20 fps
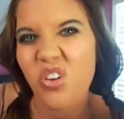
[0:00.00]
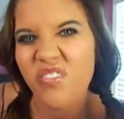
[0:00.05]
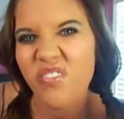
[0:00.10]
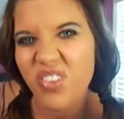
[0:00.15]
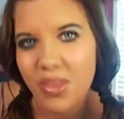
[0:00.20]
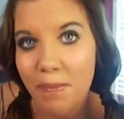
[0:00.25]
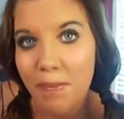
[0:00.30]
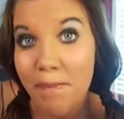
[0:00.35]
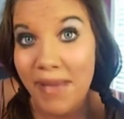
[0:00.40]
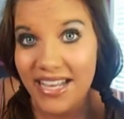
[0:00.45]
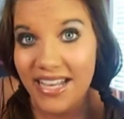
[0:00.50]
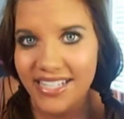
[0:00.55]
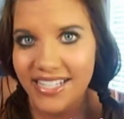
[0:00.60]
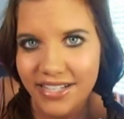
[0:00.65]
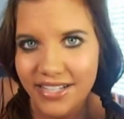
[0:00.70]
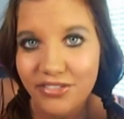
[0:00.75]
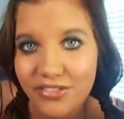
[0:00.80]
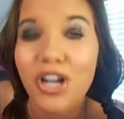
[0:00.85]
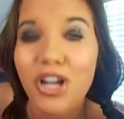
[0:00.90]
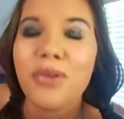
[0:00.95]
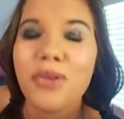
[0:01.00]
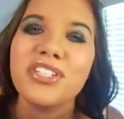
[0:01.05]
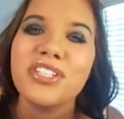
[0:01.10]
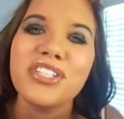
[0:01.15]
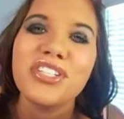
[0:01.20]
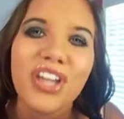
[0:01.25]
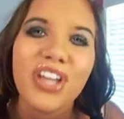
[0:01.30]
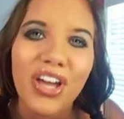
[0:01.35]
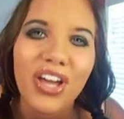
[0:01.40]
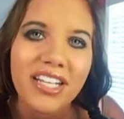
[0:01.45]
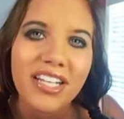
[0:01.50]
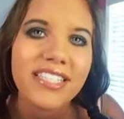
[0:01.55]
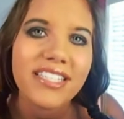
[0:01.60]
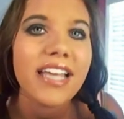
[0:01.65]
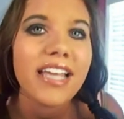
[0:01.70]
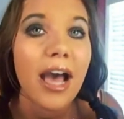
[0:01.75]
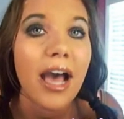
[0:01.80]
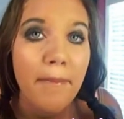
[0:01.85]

It's going for the messy look, which is good.